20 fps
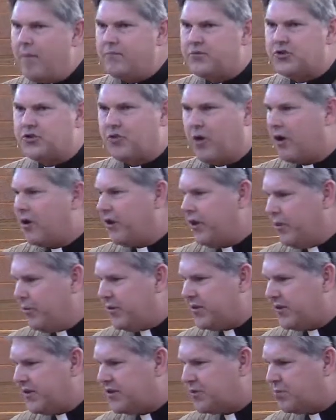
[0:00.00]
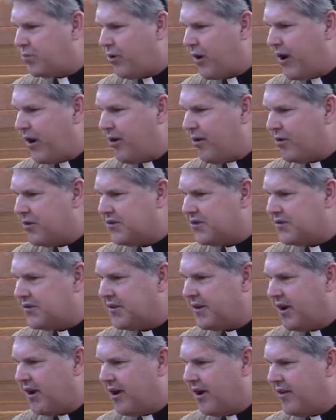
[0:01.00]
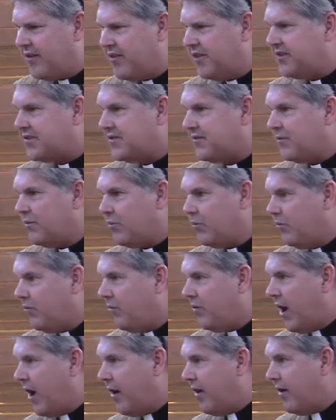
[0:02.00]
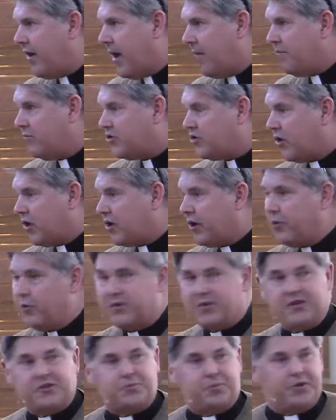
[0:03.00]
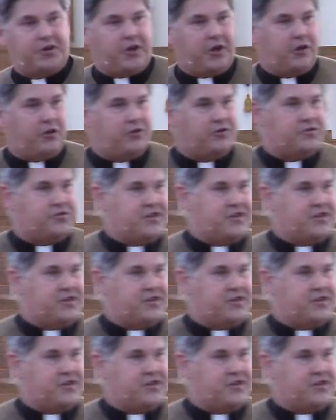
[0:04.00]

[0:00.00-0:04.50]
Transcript: I'm struggling with this prayer or, or this, uh, I'm struggling with this particular